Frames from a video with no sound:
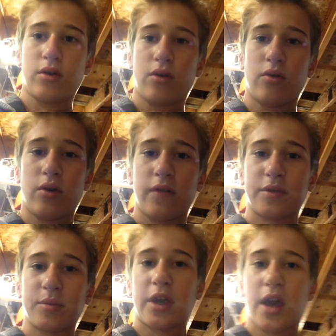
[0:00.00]
know if
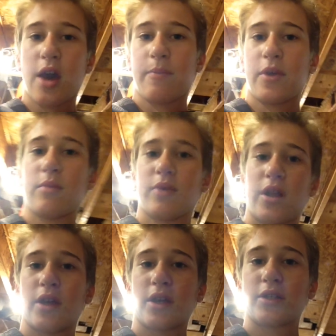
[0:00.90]
something happened, but
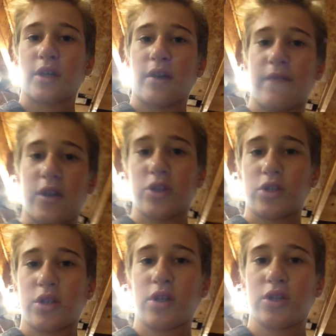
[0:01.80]
I guess I
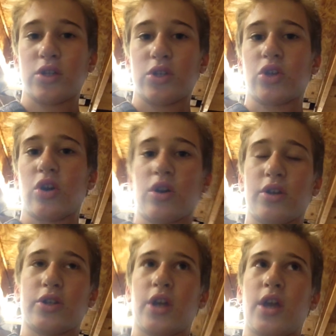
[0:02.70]
finished the
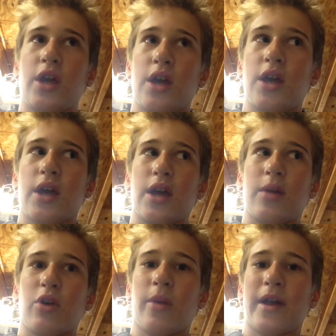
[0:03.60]
charge
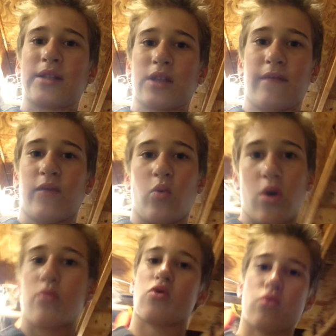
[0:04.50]
and brought it back to life for
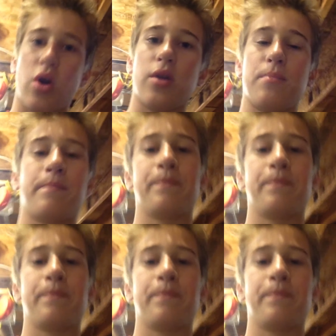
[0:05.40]
one more run.